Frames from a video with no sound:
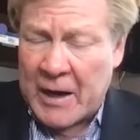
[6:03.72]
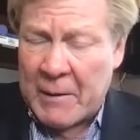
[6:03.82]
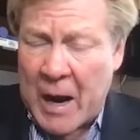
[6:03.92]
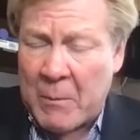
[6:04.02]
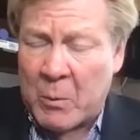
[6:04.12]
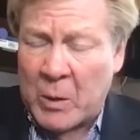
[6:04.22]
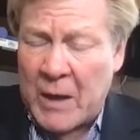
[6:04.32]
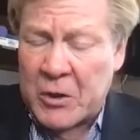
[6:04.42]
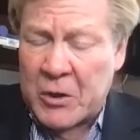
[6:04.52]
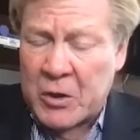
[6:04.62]
And I
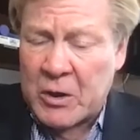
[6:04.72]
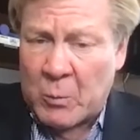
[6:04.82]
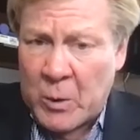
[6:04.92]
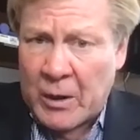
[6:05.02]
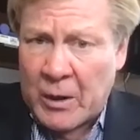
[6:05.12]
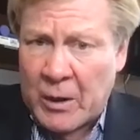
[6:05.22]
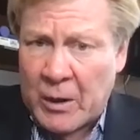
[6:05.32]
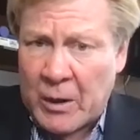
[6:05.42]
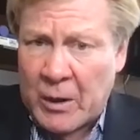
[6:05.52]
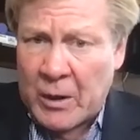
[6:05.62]
believe it's going to
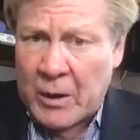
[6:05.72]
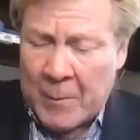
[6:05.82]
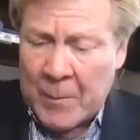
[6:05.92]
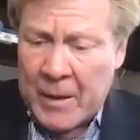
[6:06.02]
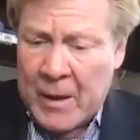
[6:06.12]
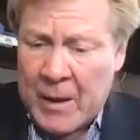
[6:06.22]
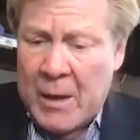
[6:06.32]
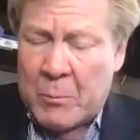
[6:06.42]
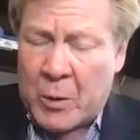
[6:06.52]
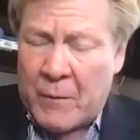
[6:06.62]
really help
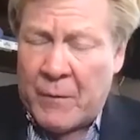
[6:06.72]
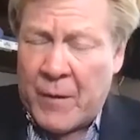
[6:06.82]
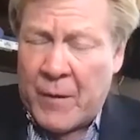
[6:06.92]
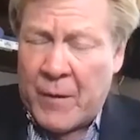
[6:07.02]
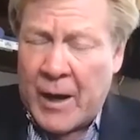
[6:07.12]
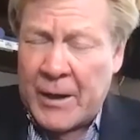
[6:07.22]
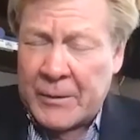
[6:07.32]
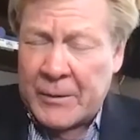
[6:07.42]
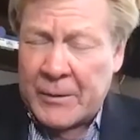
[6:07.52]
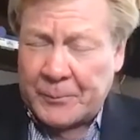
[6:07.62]
prevent
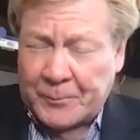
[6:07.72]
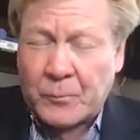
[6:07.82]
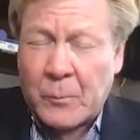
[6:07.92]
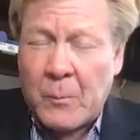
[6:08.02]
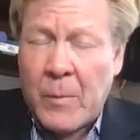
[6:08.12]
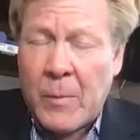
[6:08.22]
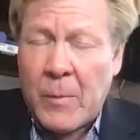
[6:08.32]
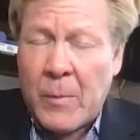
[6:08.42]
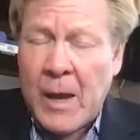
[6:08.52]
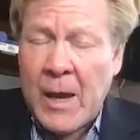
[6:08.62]

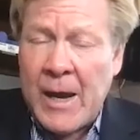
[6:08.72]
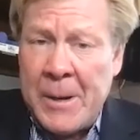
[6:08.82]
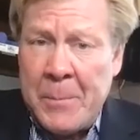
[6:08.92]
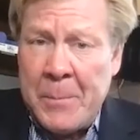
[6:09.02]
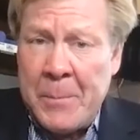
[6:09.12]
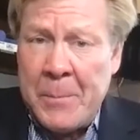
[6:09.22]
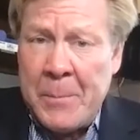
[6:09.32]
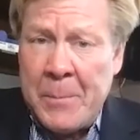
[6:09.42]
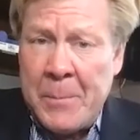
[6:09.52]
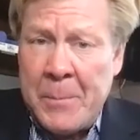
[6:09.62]
a
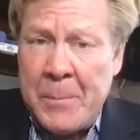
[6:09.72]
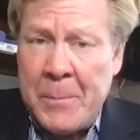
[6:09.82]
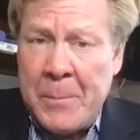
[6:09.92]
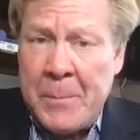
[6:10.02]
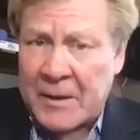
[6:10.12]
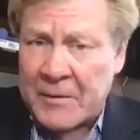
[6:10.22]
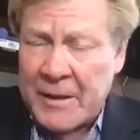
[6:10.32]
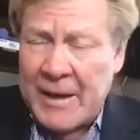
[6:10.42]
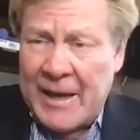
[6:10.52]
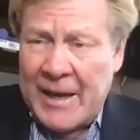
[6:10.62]
lot of accidents,
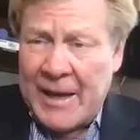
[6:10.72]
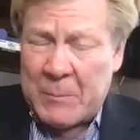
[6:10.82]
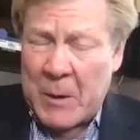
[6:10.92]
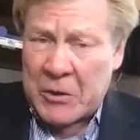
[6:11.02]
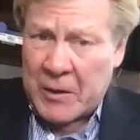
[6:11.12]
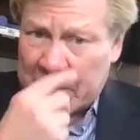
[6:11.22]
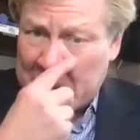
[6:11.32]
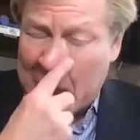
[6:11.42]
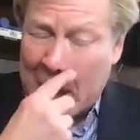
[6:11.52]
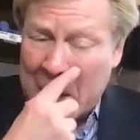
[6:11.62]
especially in this
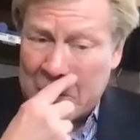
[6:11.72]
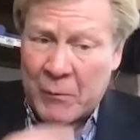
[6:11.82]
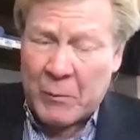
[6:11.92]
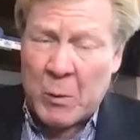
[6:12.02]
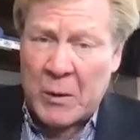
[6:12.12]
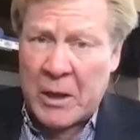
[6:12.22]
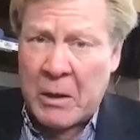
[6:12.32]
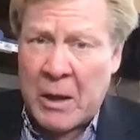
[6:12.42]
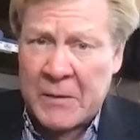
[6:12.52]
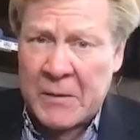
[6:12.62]
day and age with
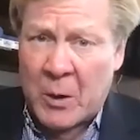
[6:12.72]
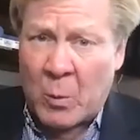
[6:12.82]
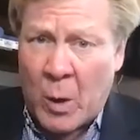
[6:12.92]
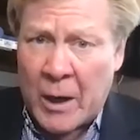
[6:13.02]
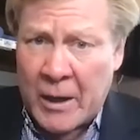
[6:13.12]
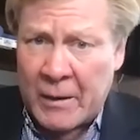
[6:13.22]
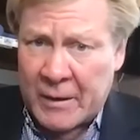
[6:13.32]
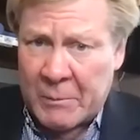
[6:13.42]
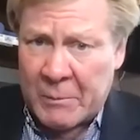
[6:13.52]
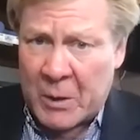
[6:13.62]
legalized
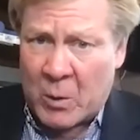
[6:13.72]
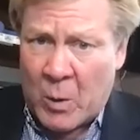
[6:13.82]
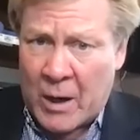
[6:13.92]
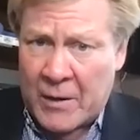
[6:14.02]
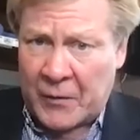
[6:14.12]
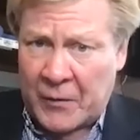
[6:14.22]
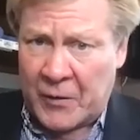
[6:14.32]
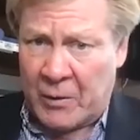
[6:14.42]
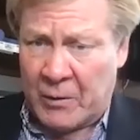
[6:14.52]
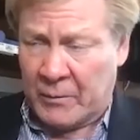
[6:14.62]
marijuana. Marijuana is
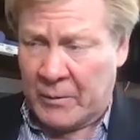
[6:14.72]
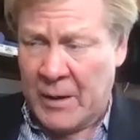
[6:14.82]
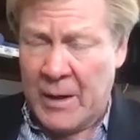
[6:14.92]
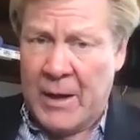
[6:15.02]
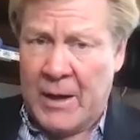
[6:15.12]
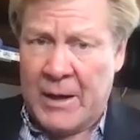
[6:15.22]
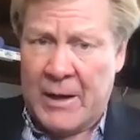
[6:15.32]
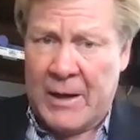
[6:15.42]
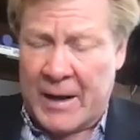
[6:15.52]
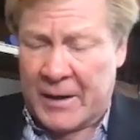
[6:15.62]
still
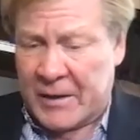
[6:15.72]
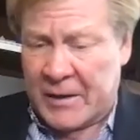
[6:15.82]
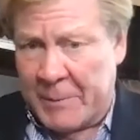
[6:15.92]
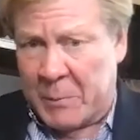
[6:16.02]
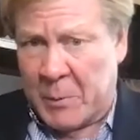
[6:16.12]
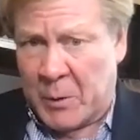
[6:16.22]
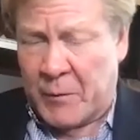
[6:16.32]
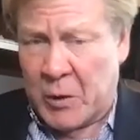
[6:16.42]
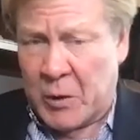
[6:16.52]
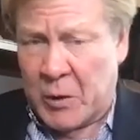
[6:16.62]
not acceptable
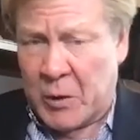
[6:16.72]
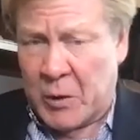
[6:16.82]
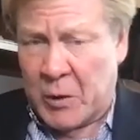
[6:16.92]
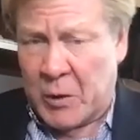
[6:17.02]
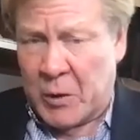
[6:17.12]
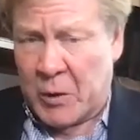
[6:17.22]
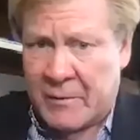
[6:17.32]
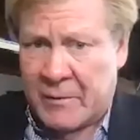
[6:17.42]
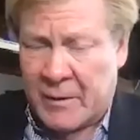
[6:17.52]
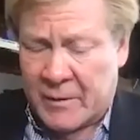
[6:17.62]
for a truck driver because
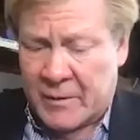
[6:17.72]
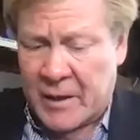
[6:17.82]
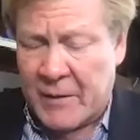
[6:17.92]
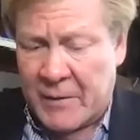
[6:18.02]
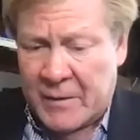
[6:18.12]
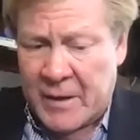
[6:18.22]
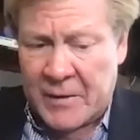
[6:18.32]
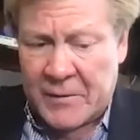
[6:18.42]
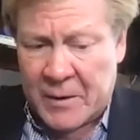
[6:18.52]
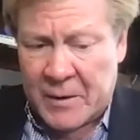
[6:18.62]
it's a safety
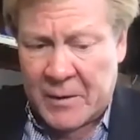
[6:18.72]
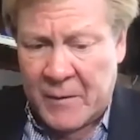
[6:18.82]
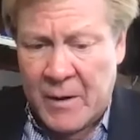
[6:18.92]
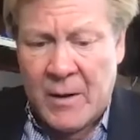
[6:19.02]
sensitive